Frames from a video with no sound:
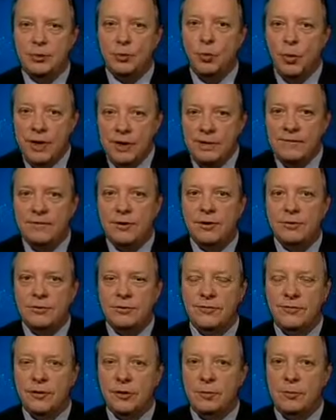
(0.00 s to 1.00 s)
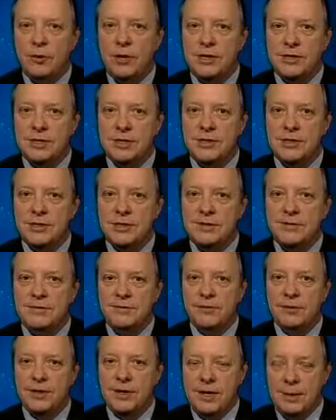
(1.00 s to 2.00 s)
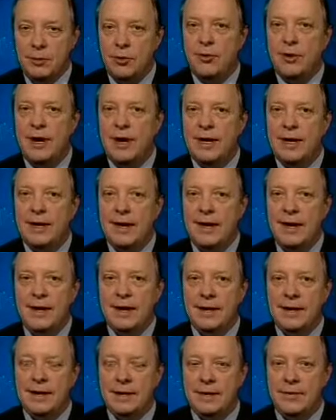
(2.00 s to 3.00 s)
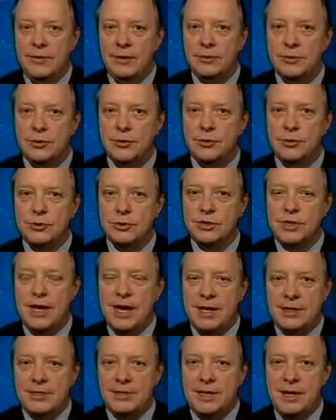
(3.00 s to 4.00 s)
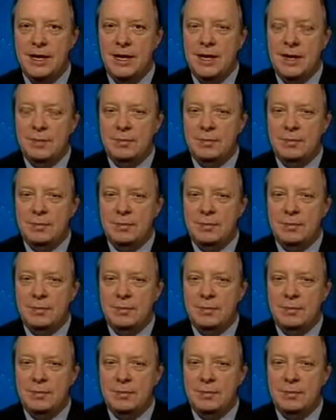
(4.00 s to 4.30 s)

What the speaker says: win the votes for the presidency for the Democratic candidate in those 2 states.